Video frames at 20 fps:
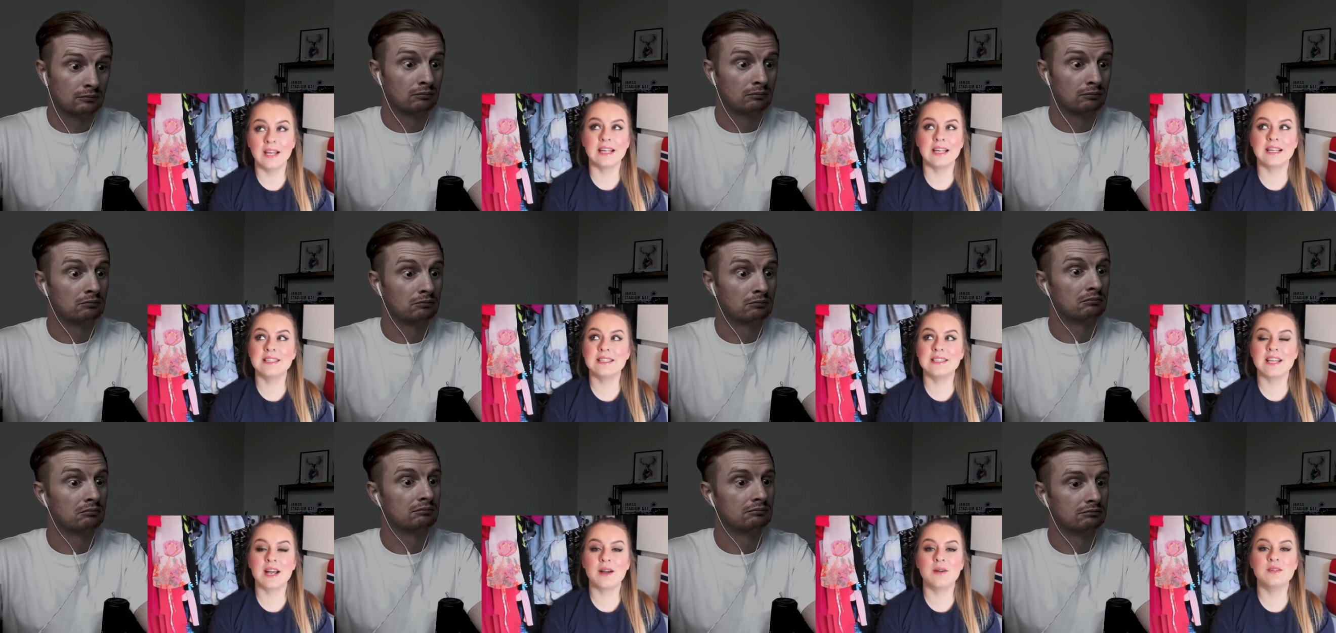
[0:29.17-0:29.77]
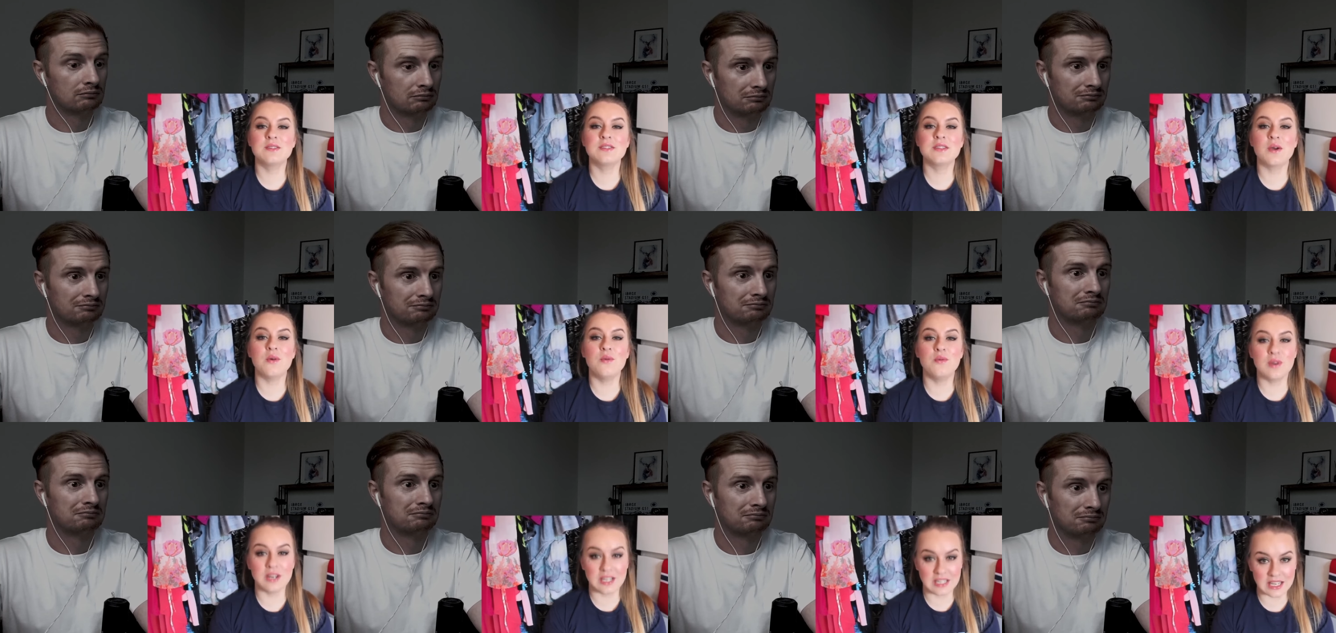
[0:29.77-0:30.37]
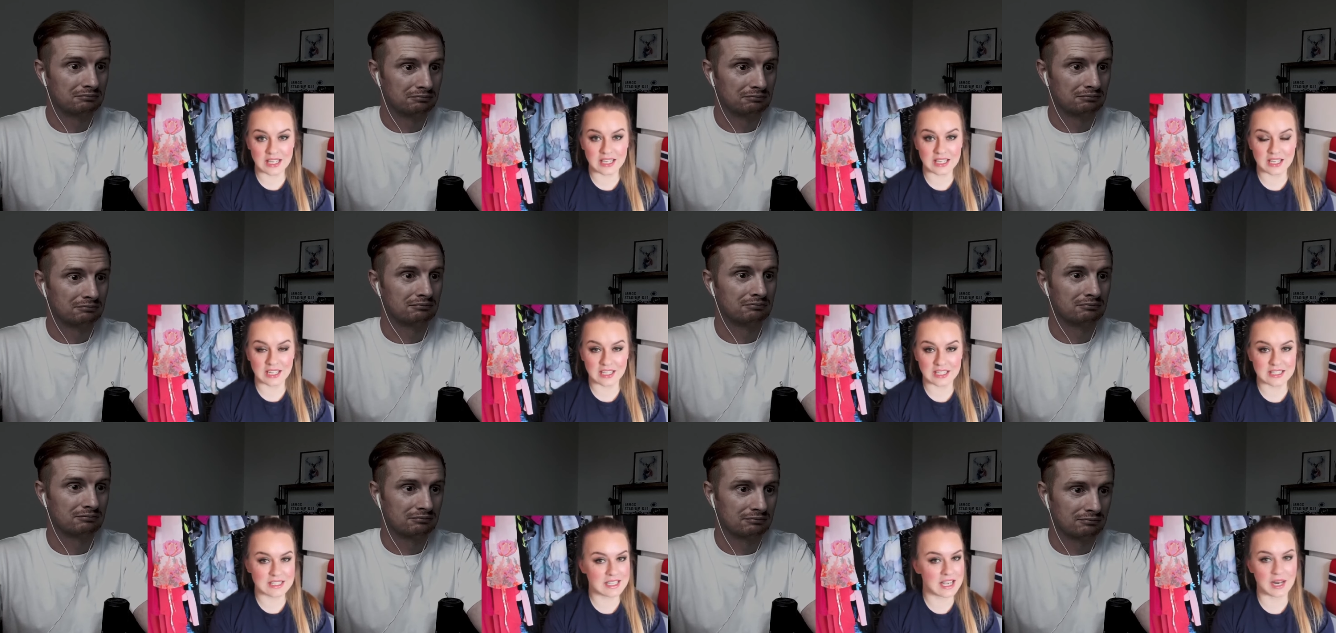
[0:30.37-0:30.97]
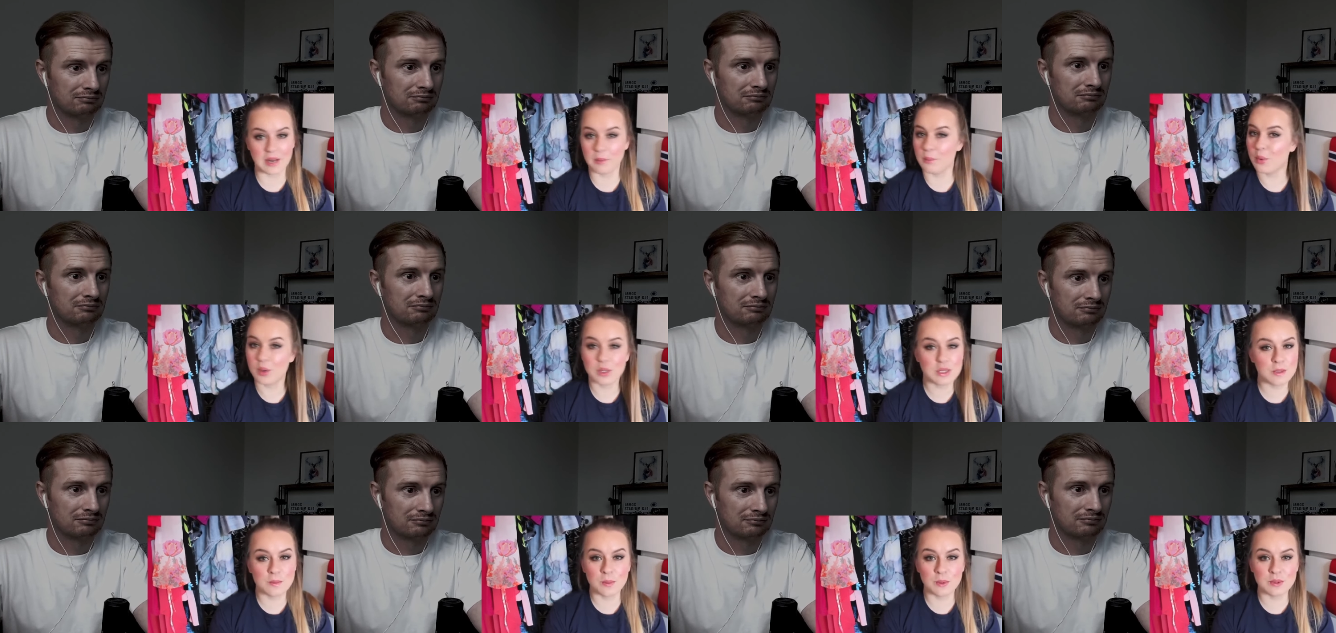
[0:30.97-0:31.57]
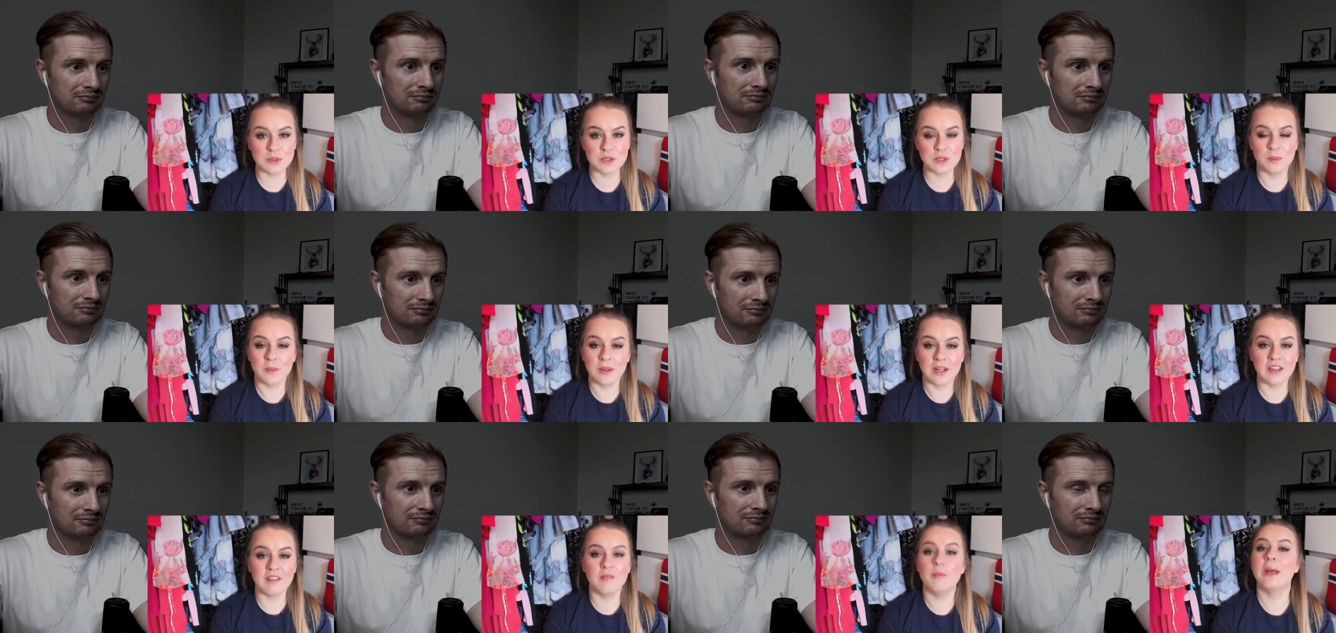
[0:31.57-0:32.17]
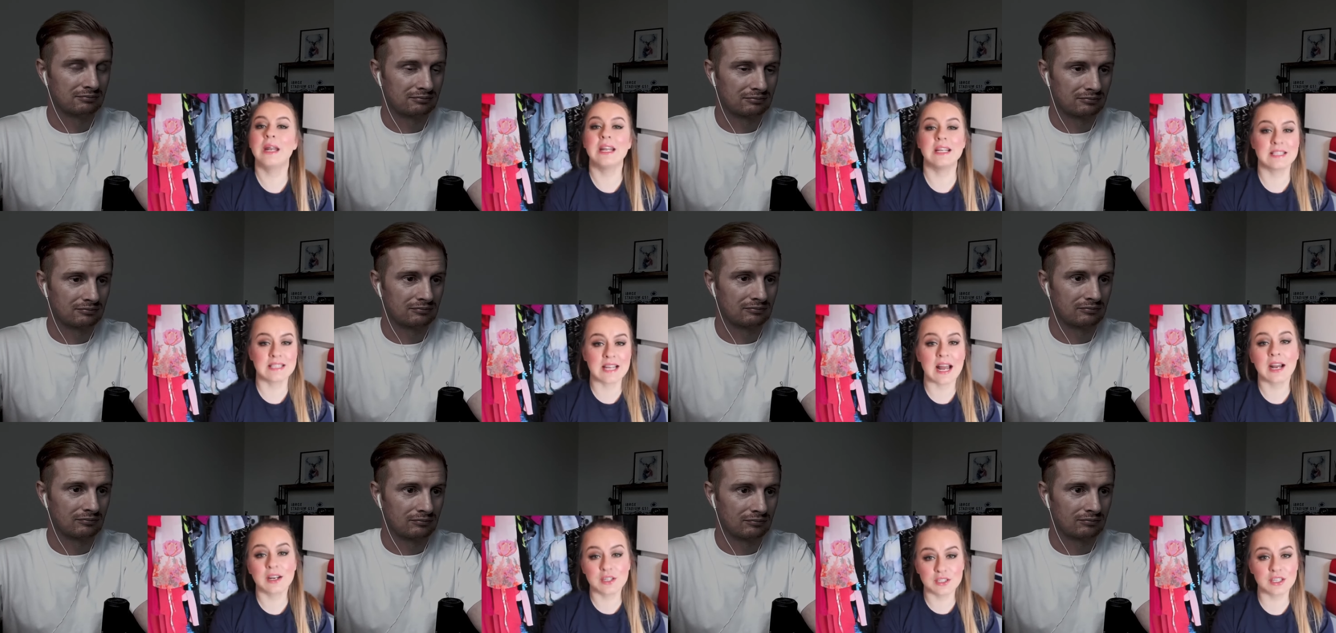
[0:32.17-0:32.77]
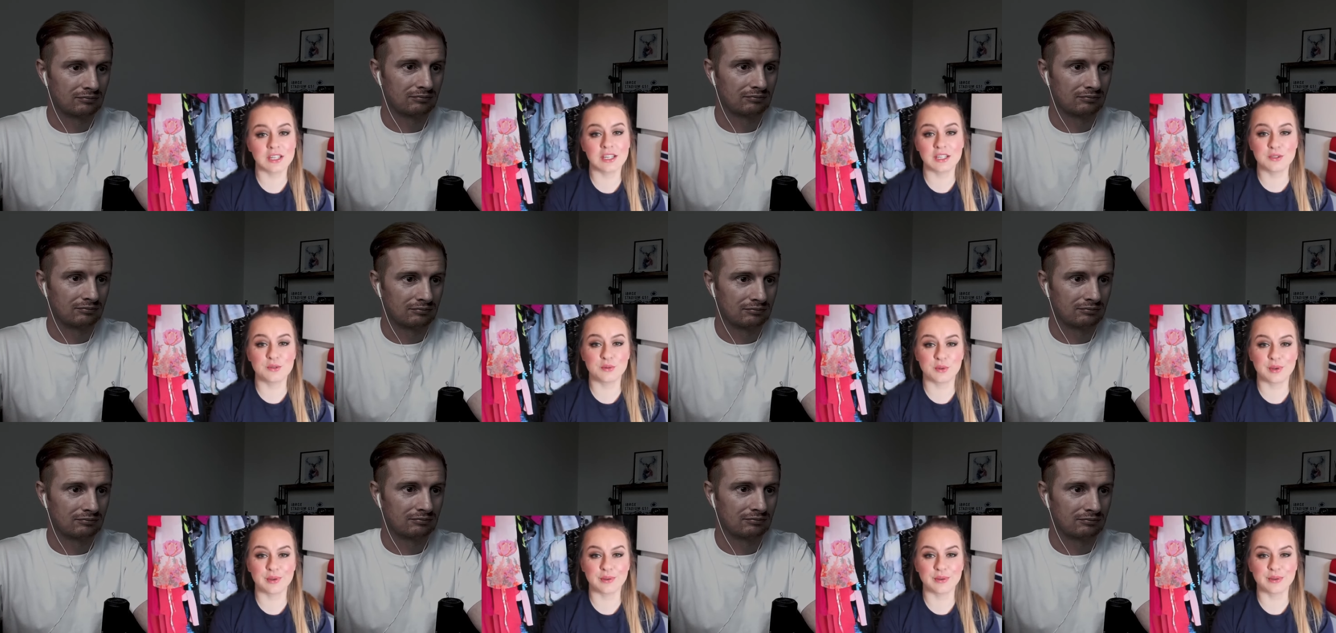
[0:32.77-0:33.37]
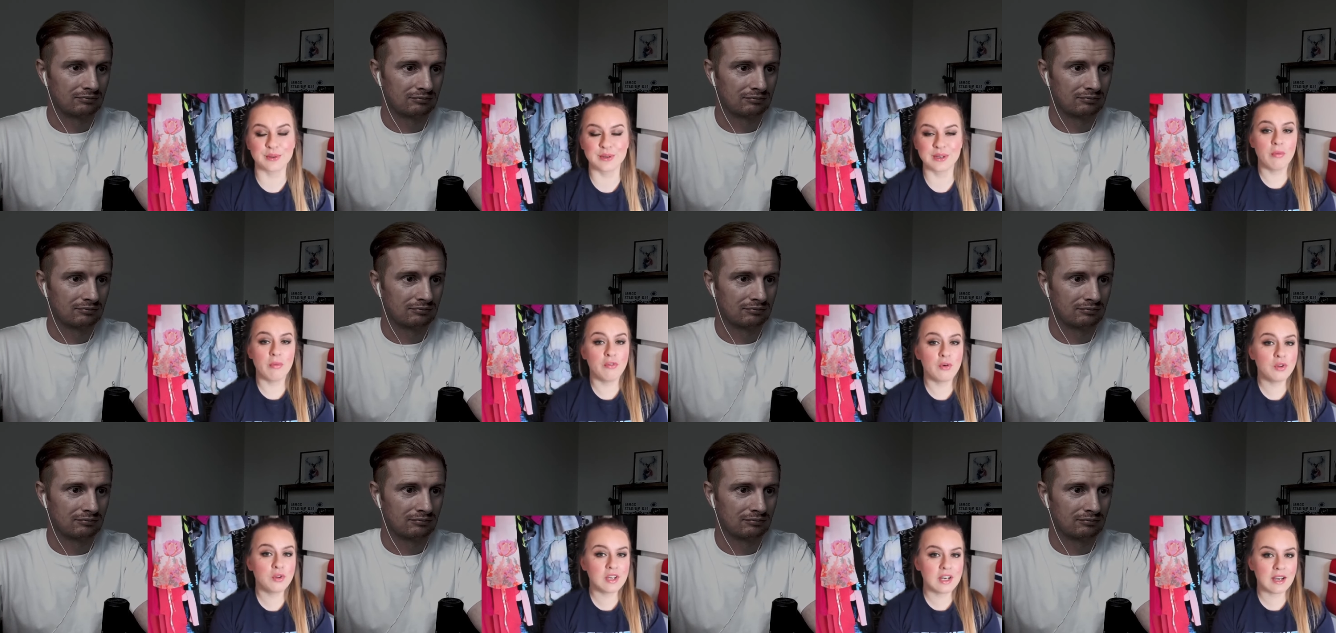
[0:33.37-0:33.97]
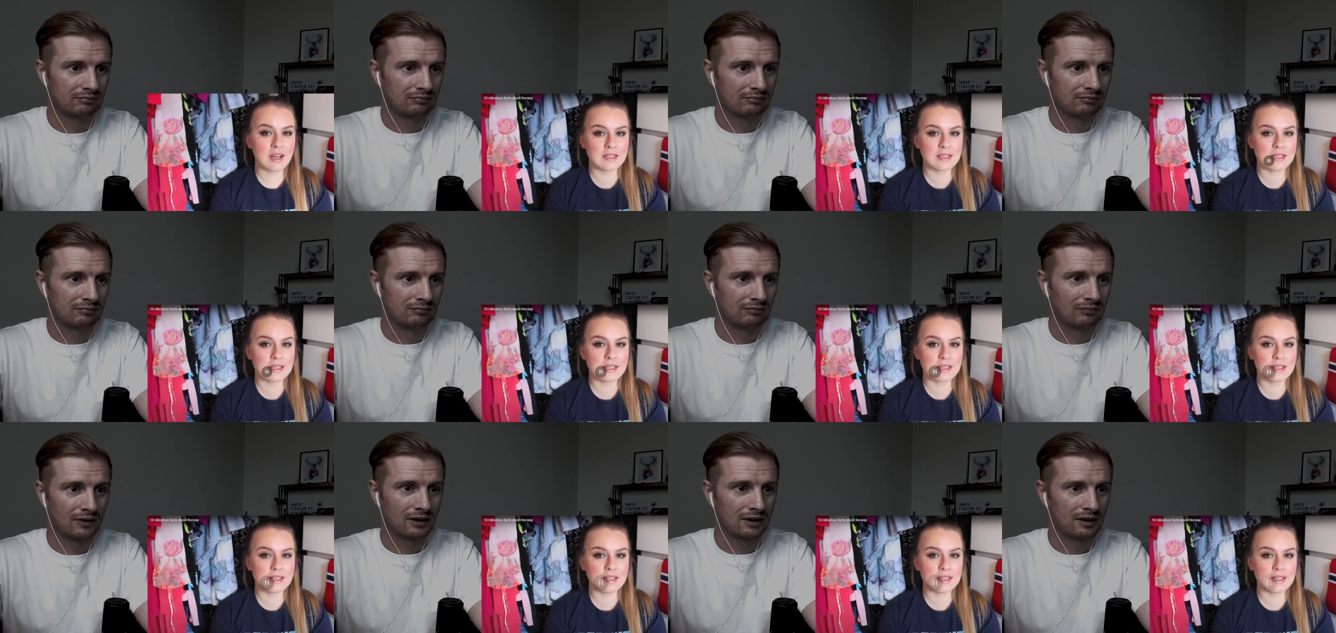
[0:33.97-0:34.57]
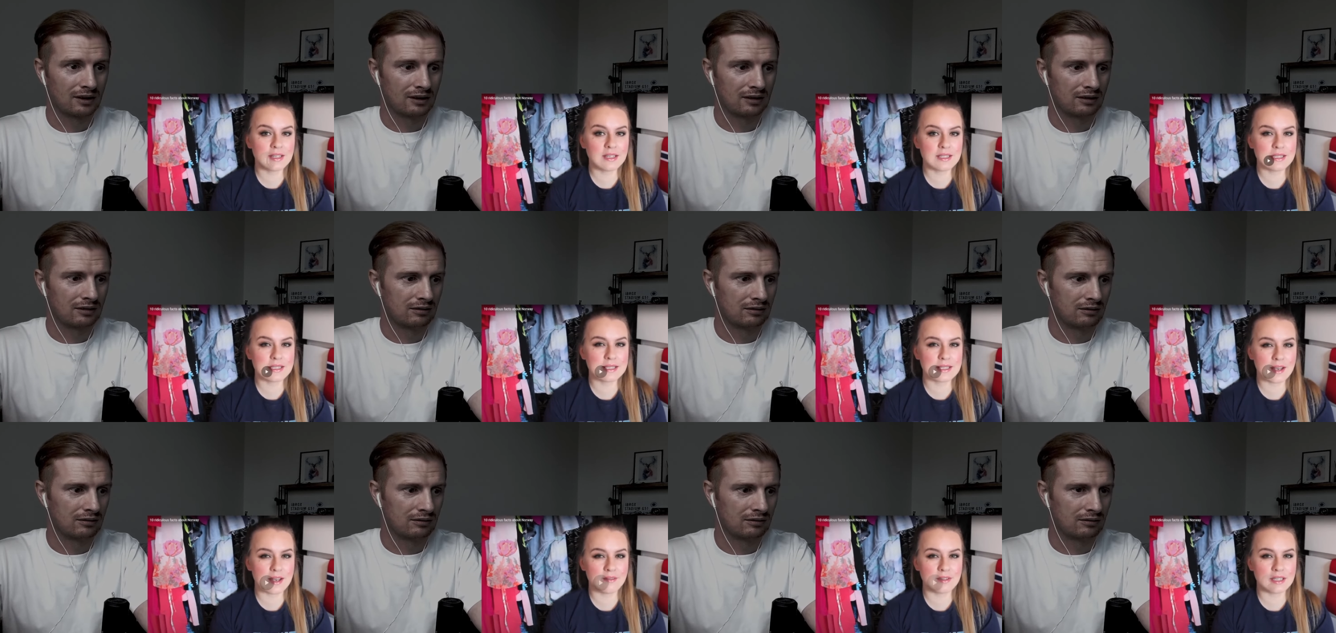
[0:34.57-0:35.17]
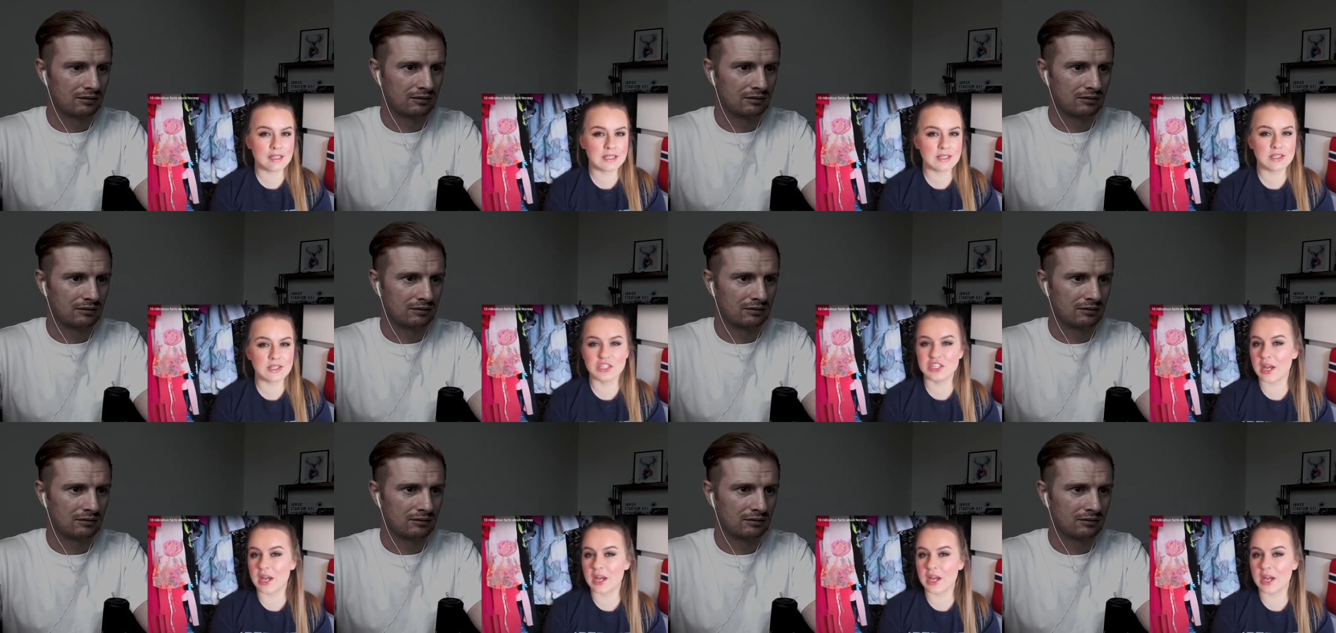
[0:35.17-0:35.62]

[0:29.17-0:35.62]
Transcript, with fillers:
Speaker 1: That sounds ridiculous and impossible to believe, but it's actually true. Before the 1970s, the